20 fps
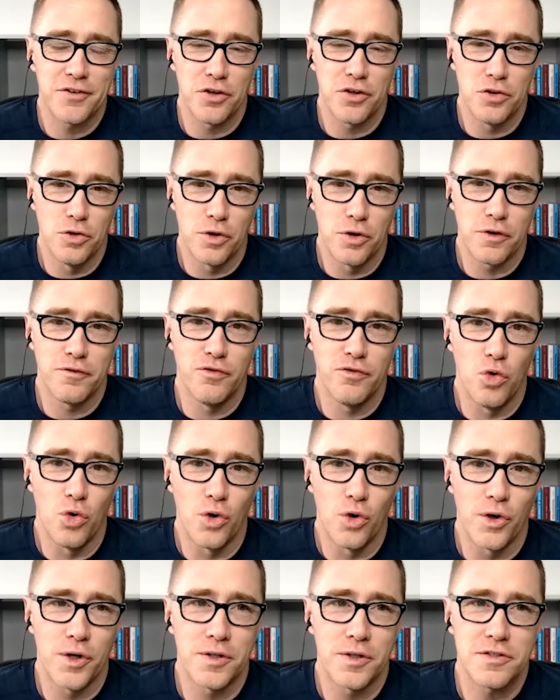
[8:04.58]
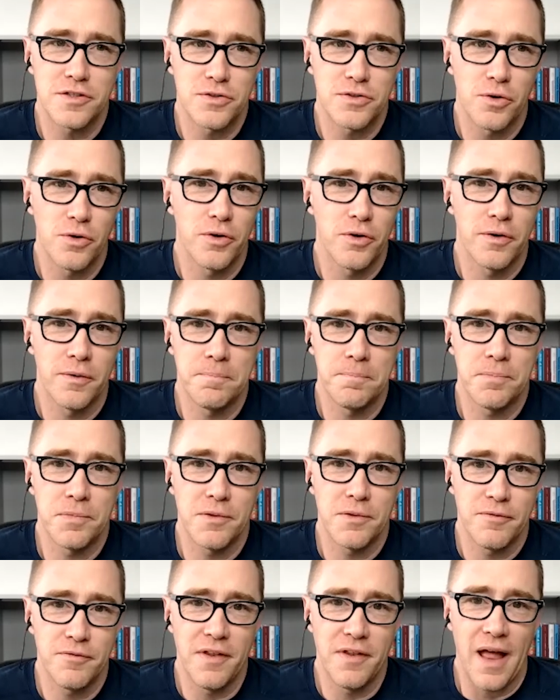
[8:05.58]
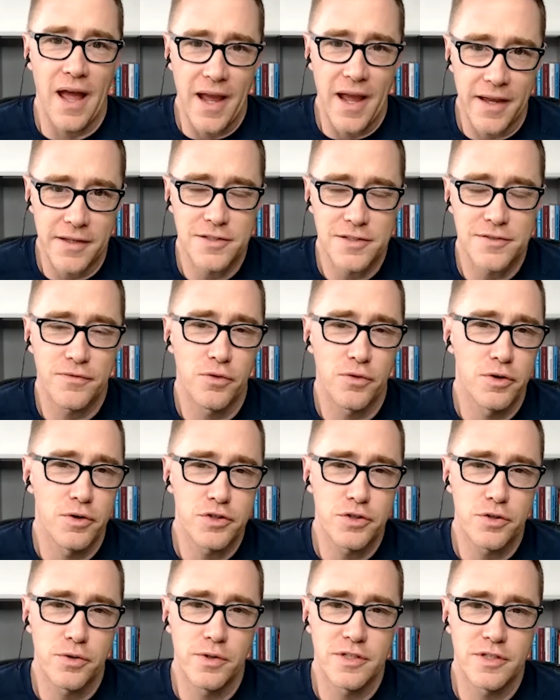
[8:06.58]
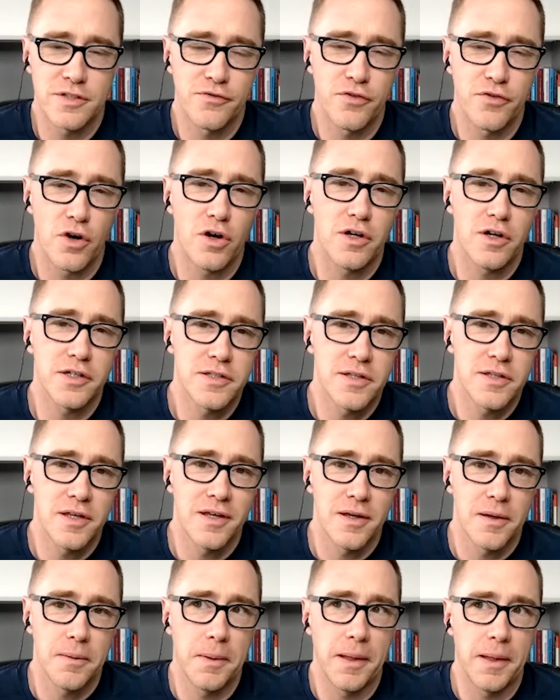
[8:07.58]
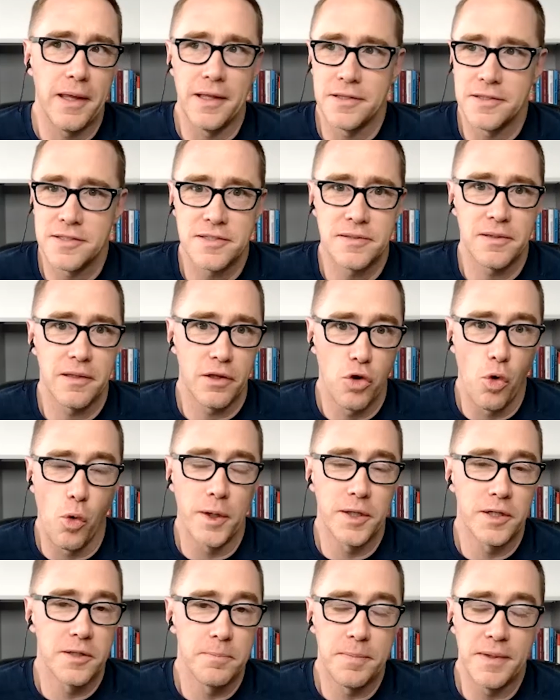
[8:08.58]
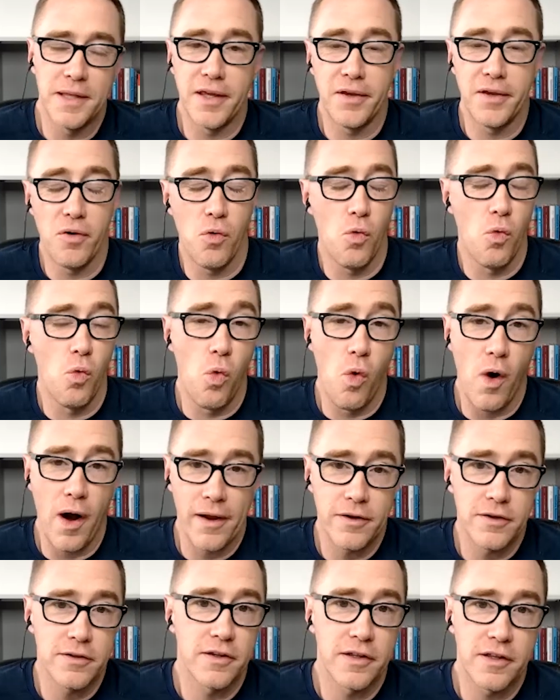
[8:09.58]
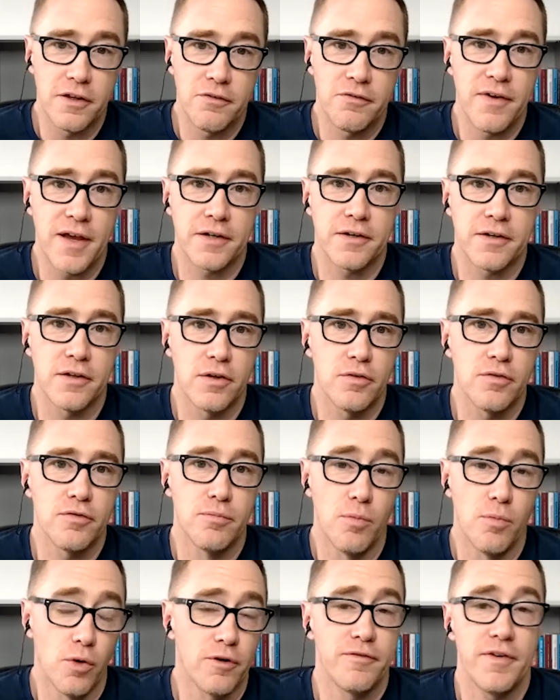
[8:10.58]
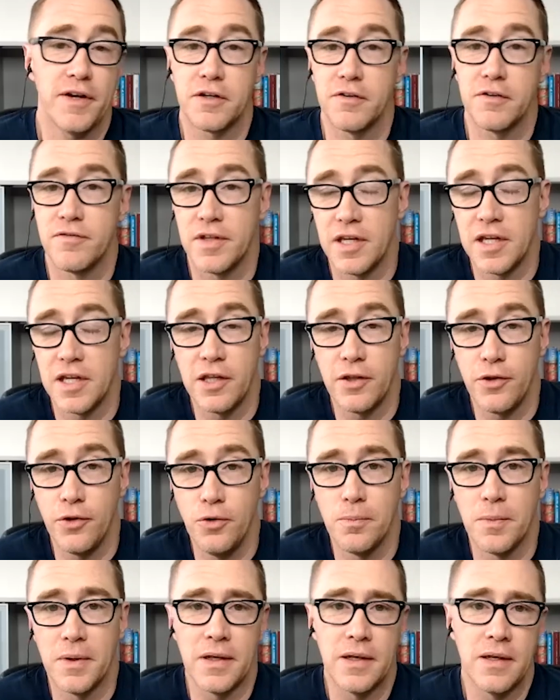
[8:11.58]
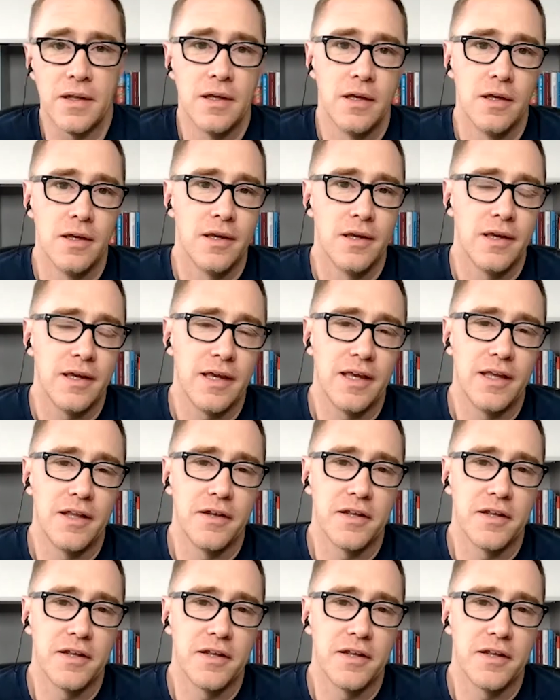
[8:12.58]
to look for certain flags for insurance fraud, it's going to be wildly effective, more effective than any human in